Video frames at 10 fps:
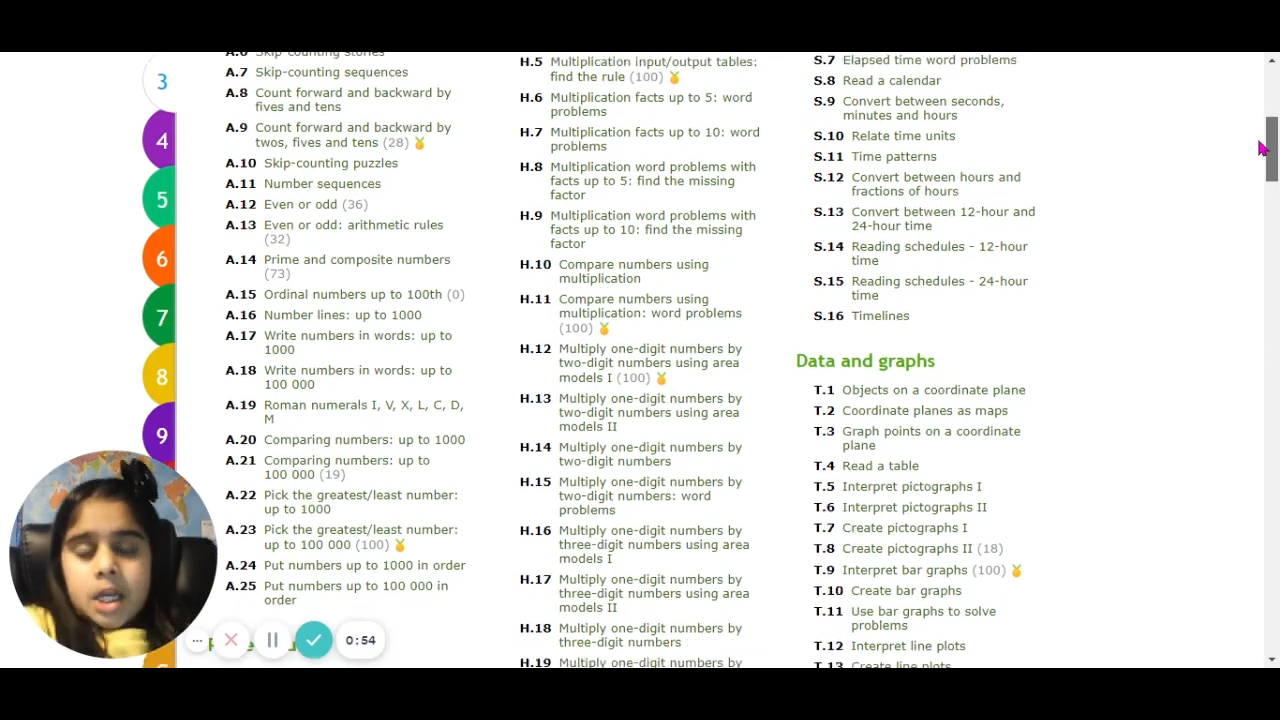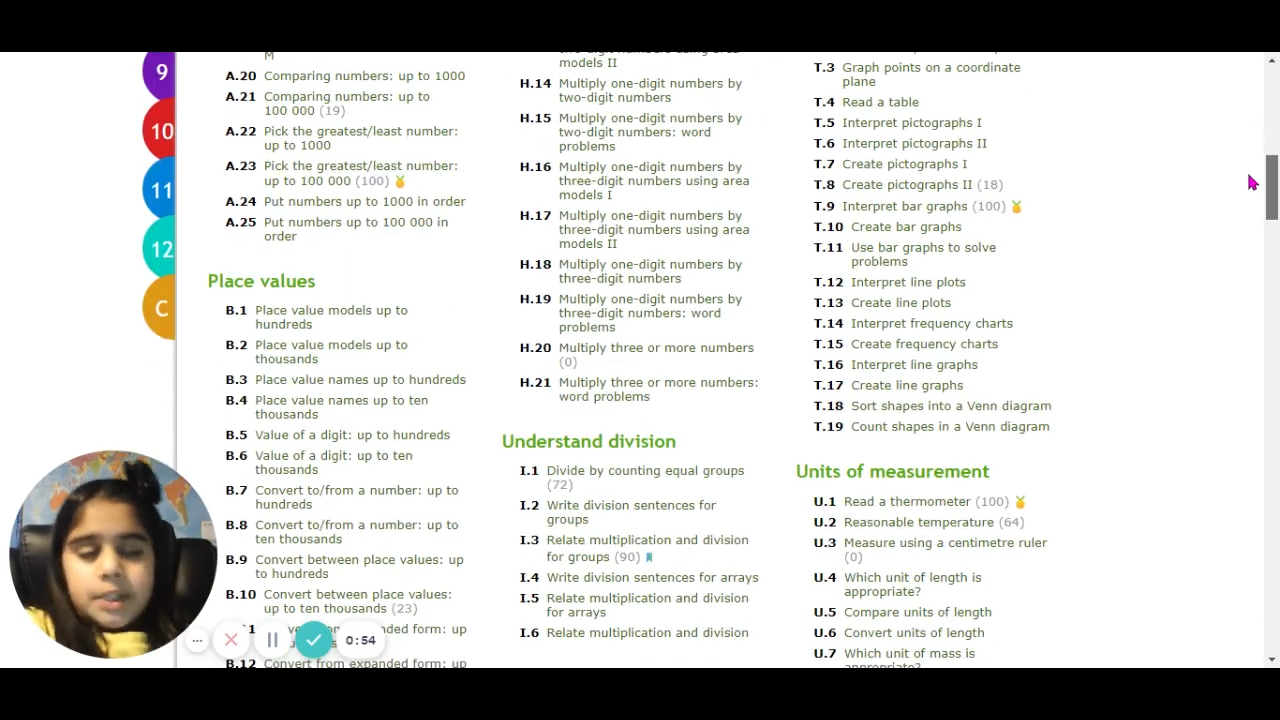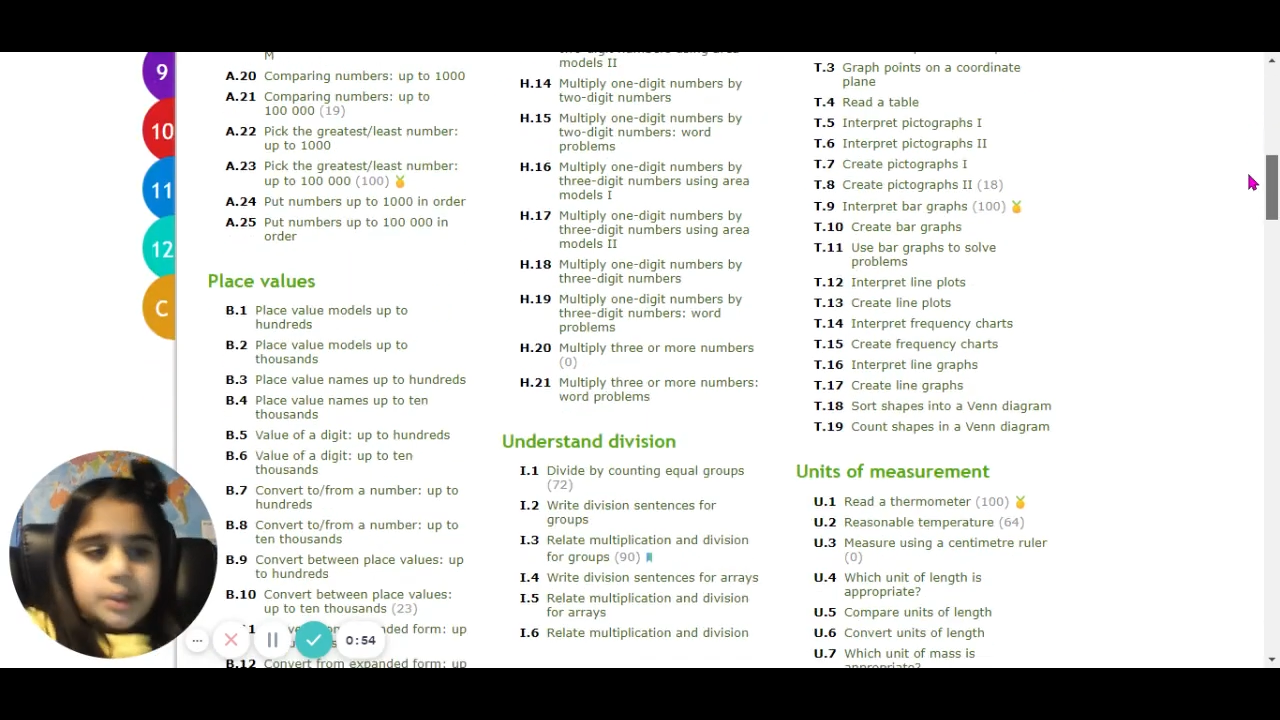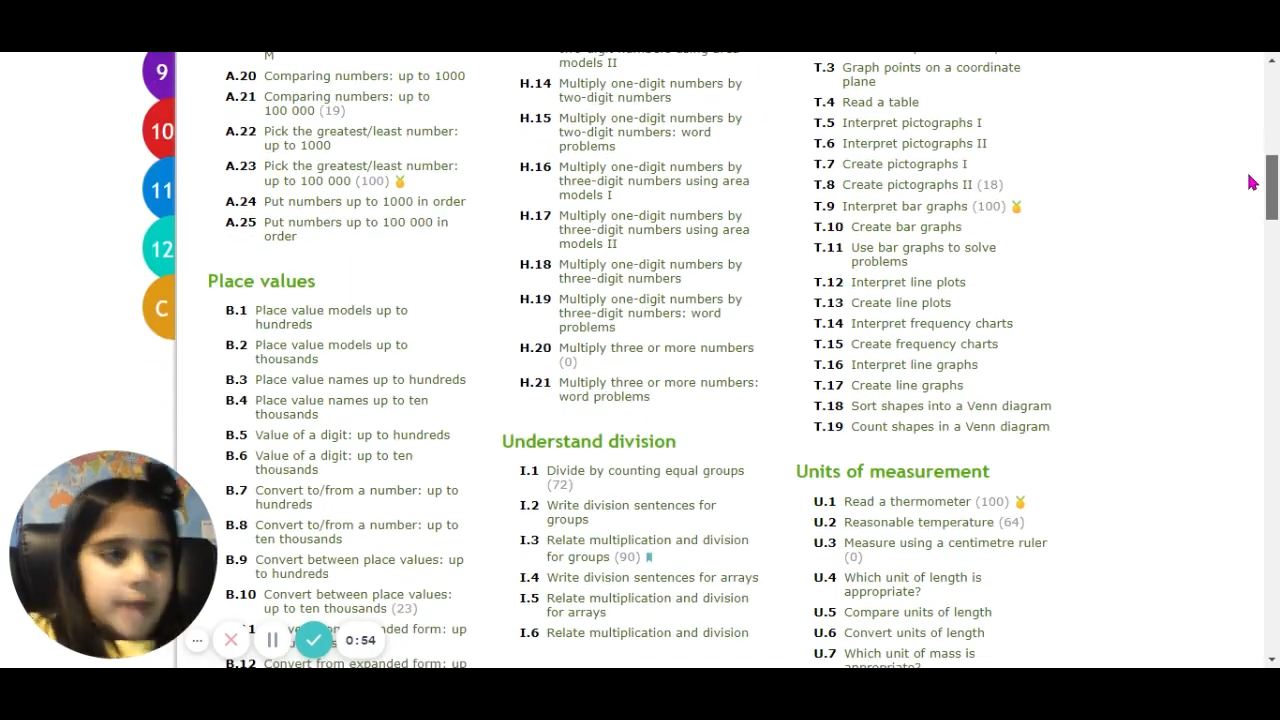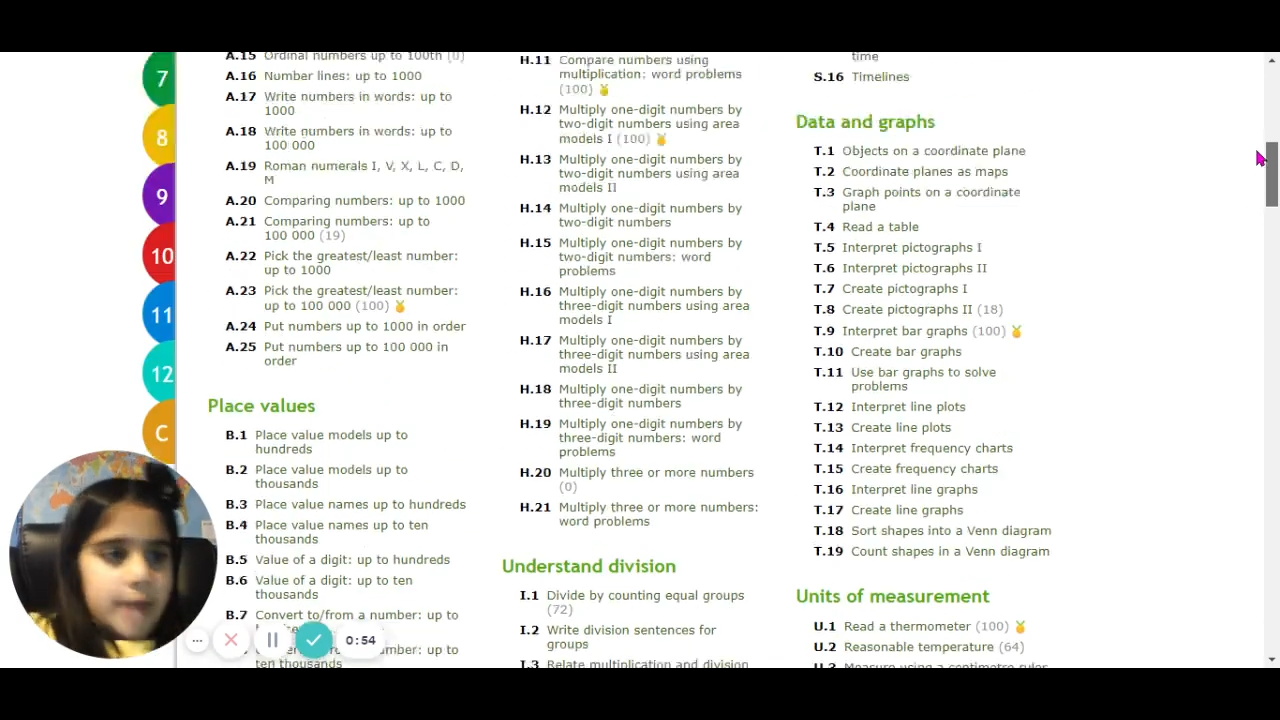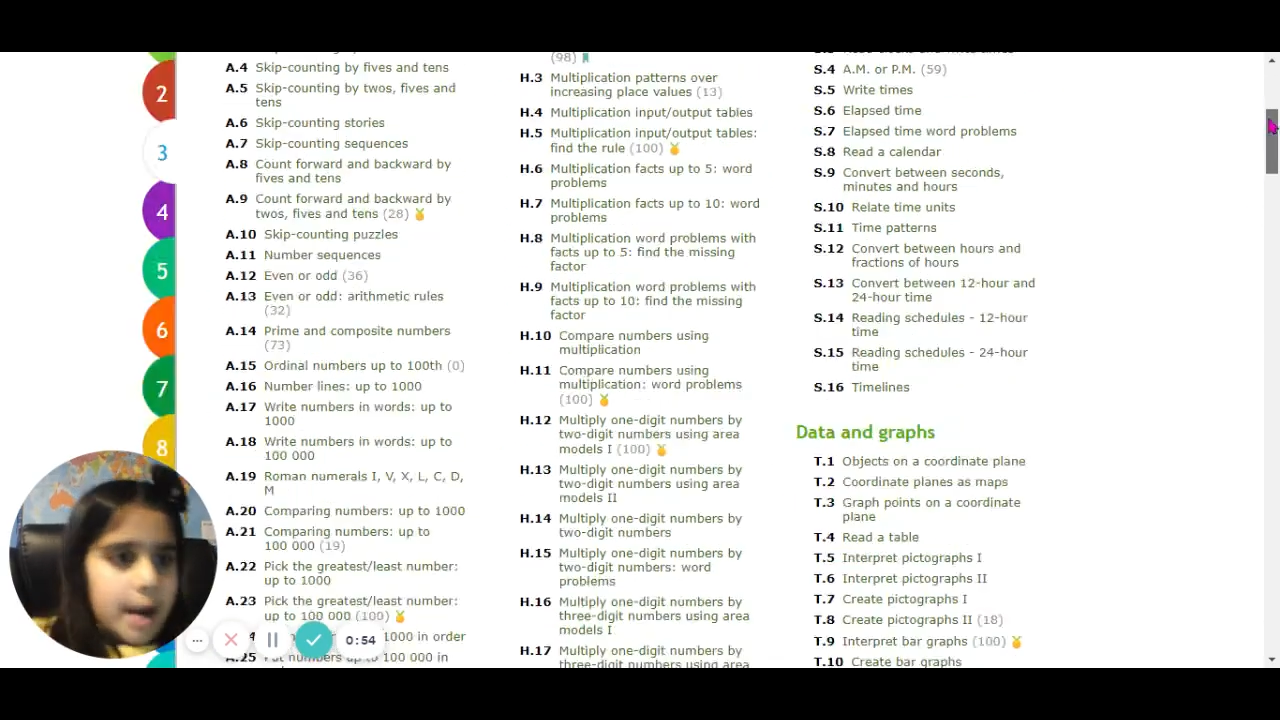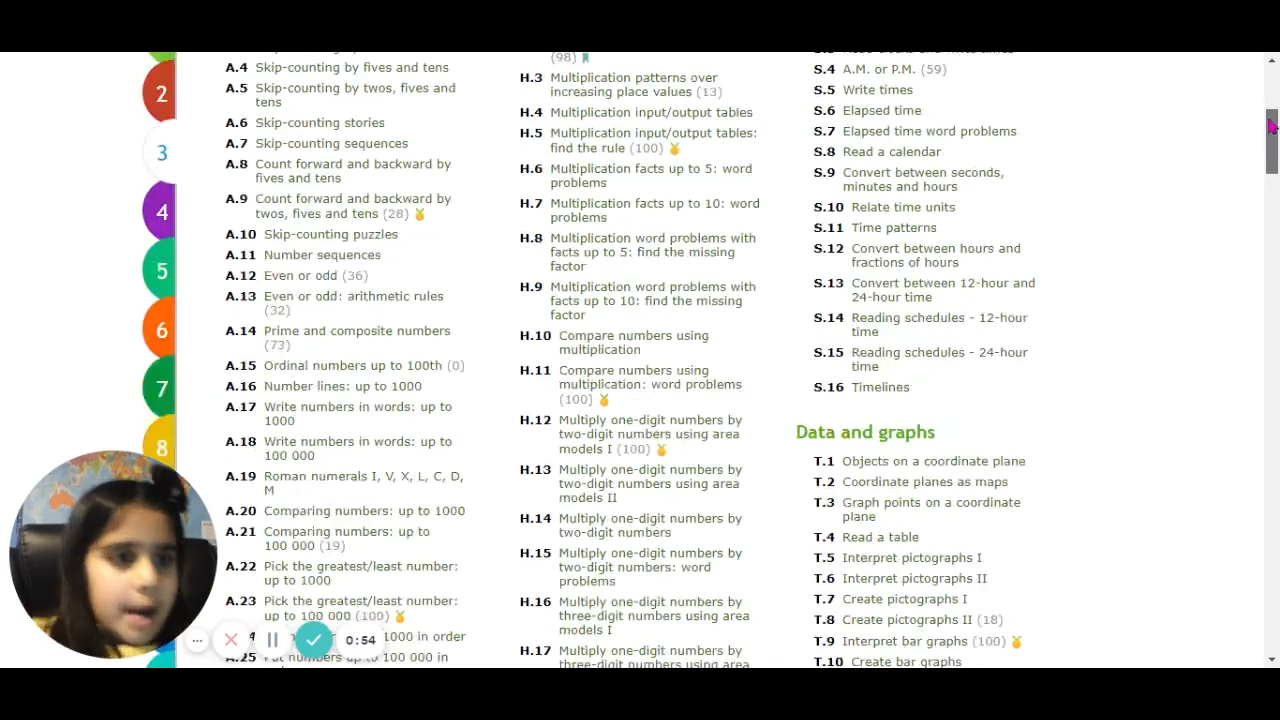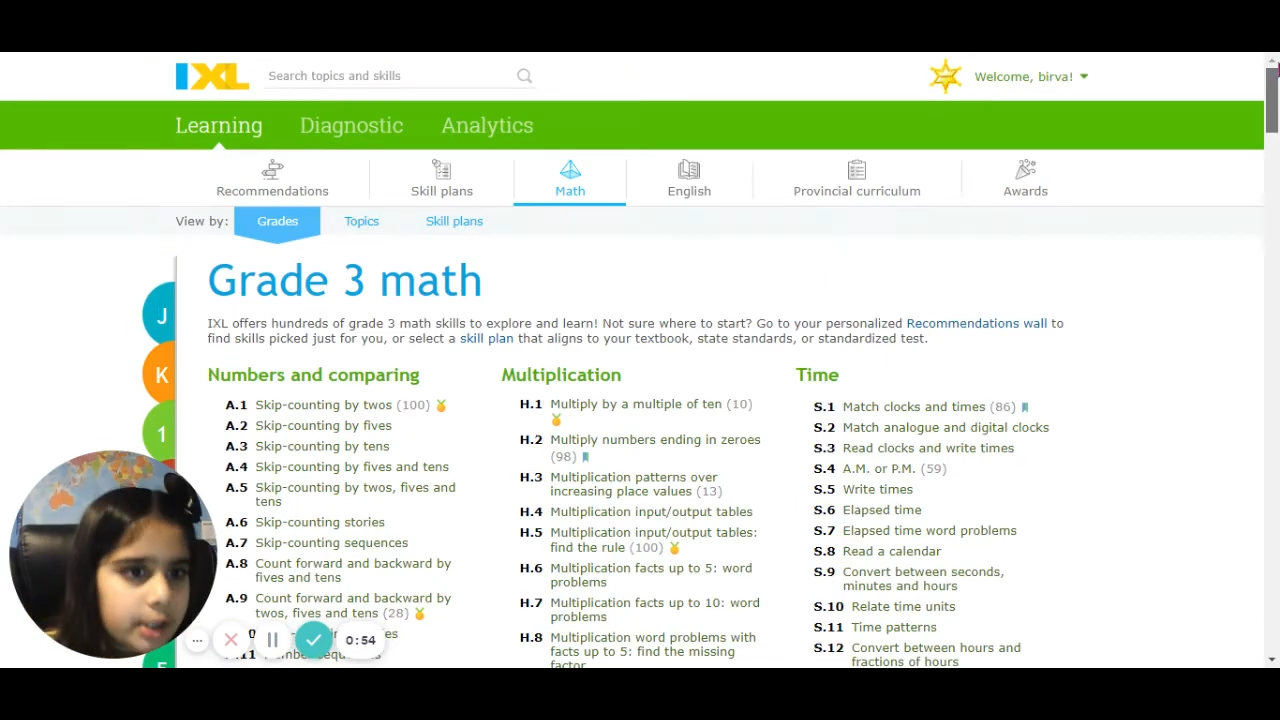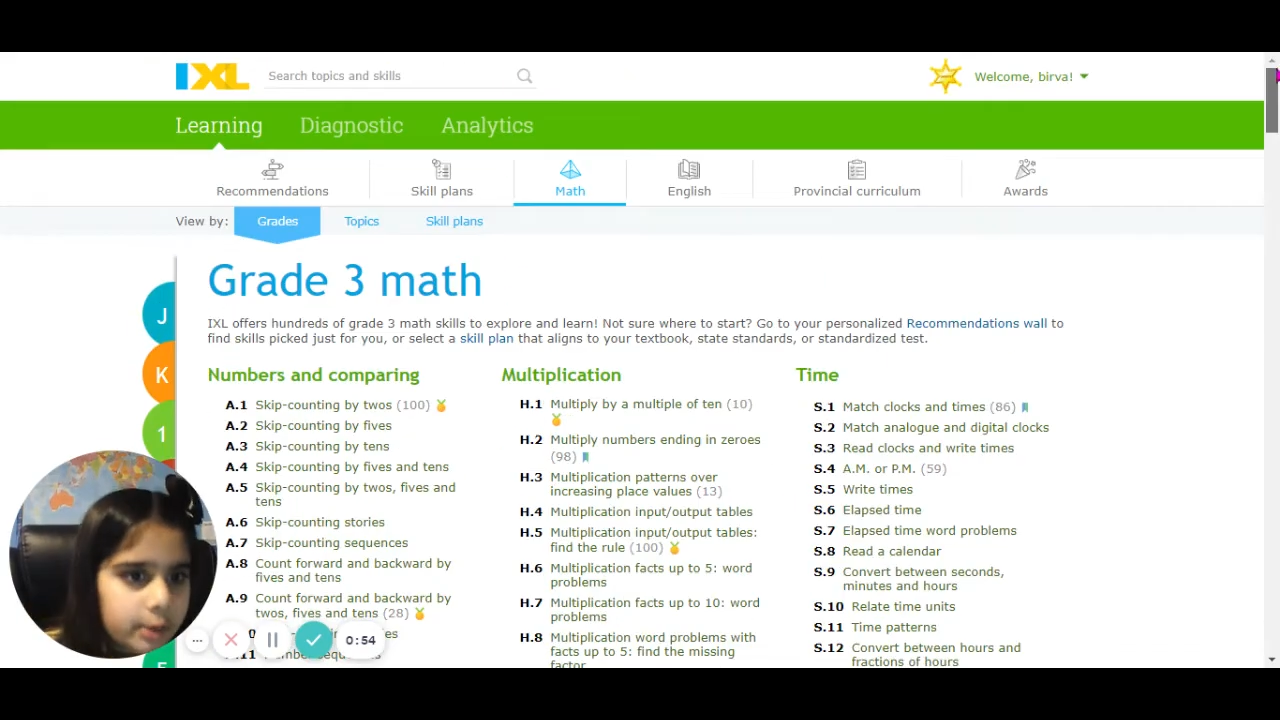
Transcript: so now it's